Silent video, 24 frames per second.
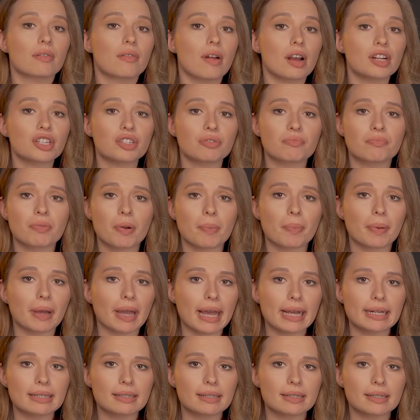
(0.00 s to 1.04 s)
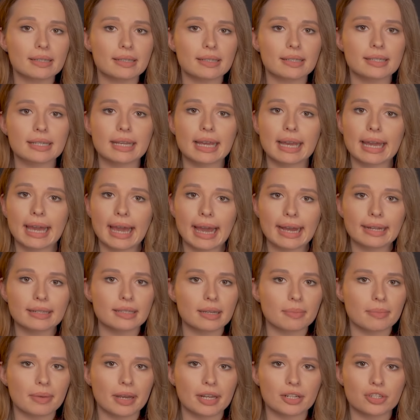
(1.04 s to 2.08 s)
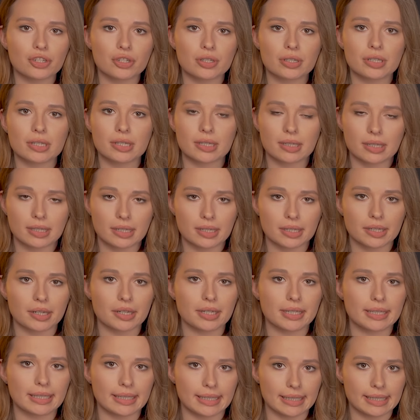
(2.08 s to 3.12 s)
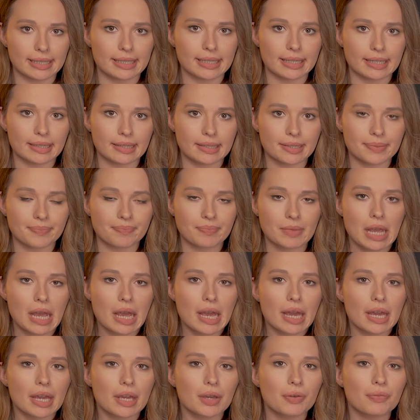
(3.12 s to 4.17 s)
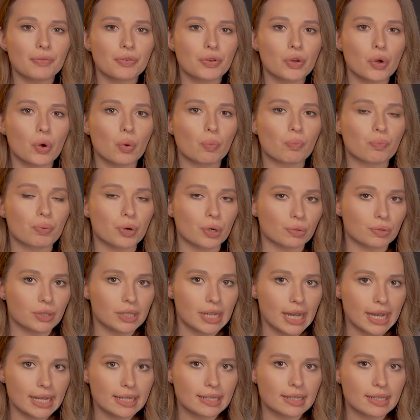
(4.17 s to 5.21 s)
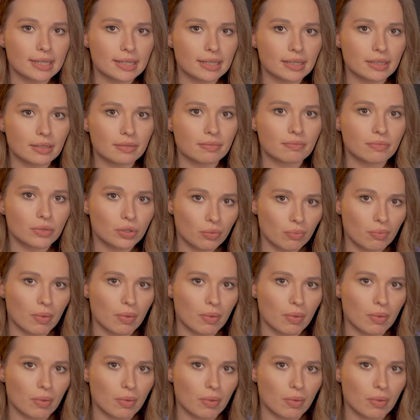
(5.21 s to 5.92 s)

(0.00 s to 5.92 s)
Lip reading: Russian propagandists can't imagine sincere dissent. if you protested, you